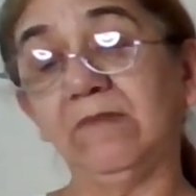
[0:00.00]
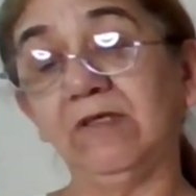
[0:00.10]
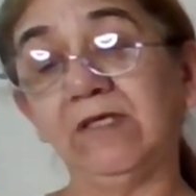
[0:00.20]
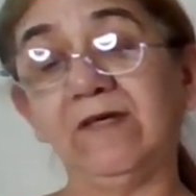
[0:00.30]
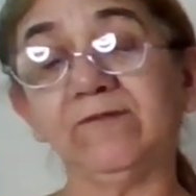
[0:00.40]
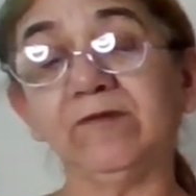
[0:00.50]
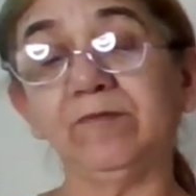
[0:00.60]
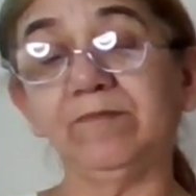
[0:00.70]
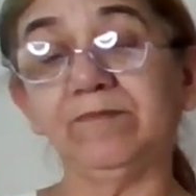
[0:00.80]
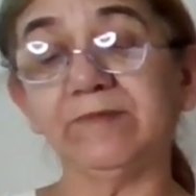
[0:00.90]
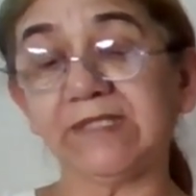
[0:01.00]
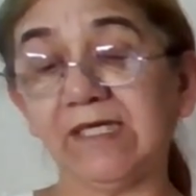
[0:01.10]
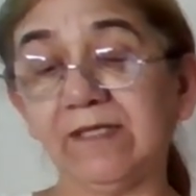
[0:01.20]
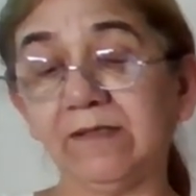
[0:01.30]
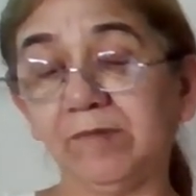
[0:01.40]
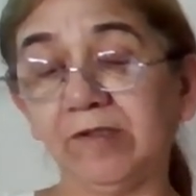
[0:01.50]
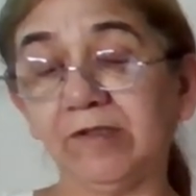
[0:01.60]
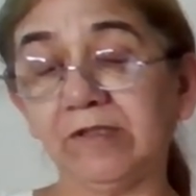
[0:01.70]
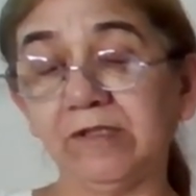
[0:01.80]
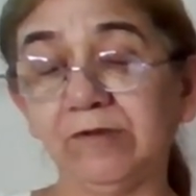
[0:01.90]
I'll have to scan the
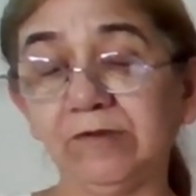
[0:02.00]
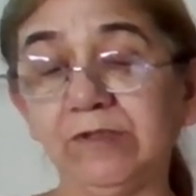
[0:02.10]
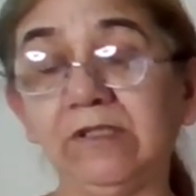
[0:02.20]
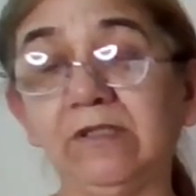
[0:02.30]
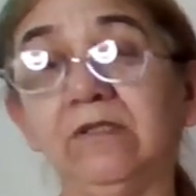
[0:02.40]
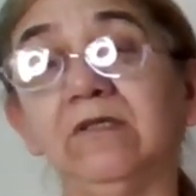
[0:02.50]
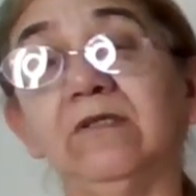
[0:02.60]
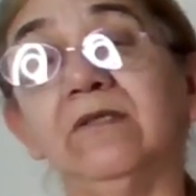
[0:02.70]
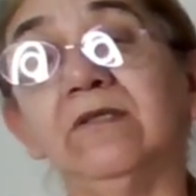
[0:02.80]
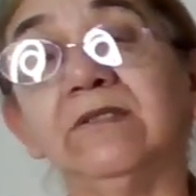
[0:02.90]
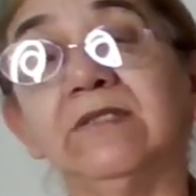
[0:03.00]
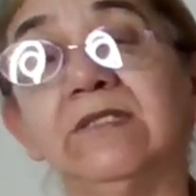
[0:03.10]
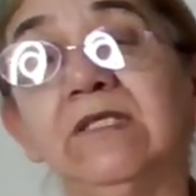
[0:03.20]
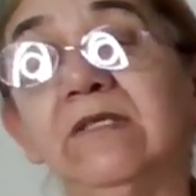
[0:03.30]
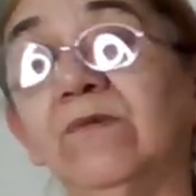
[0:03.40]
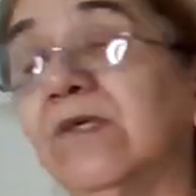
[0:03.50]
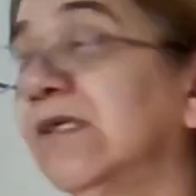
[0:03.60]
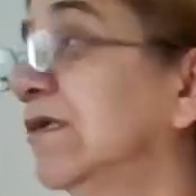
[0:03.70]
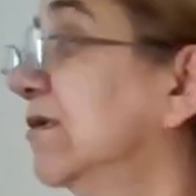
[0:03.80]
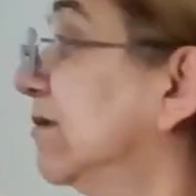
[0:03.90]
barcode and see
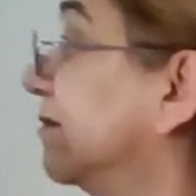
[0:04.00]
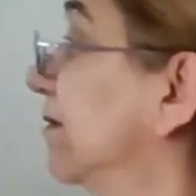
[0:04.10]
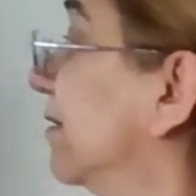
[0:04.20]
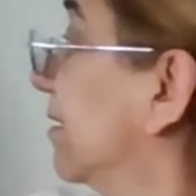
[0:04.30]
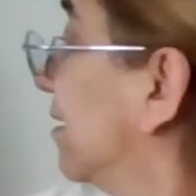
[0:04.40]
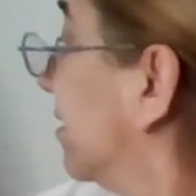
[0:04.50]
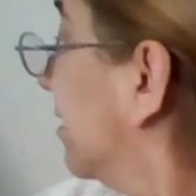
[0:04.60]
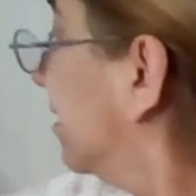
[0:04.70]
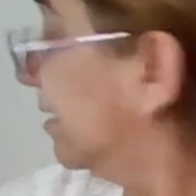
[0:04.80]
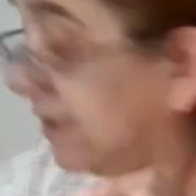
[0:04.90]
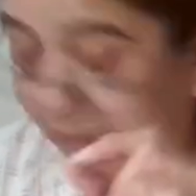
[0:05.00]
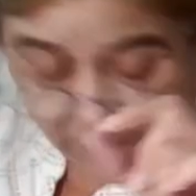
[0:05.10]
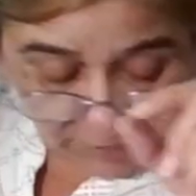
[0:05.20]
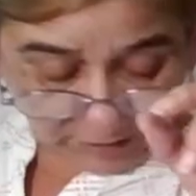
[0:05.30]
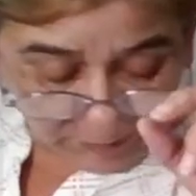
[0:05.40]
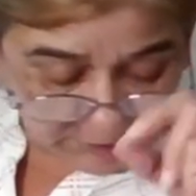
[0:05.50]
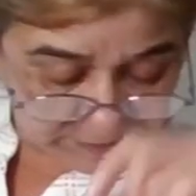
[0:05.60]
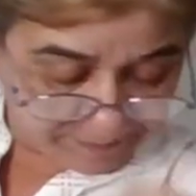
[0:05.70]
what it tells me.